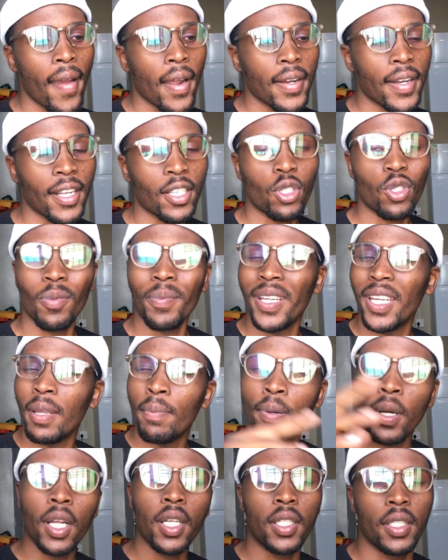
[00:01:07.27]
there's so many
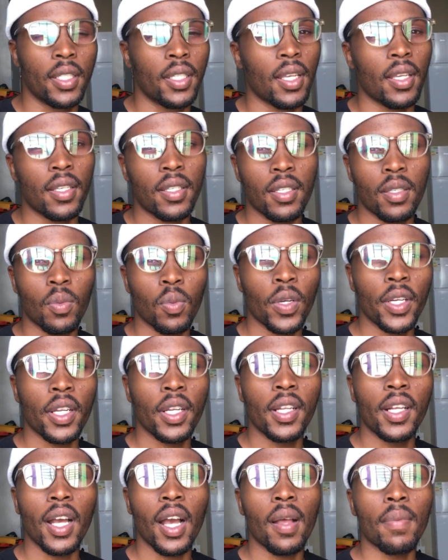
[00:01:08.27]
politics when
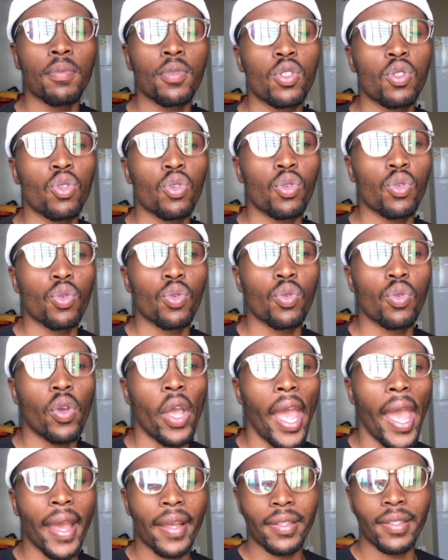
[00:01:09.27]
it comes to
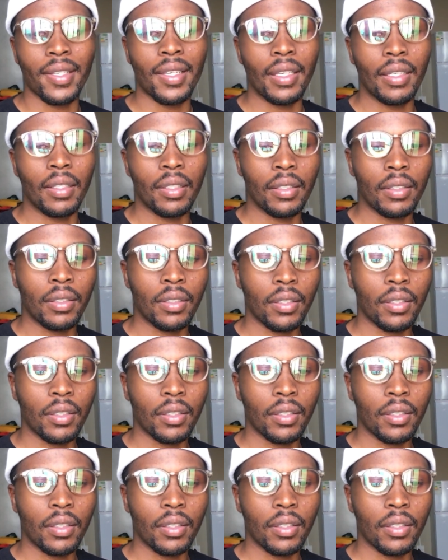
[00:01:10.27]
acting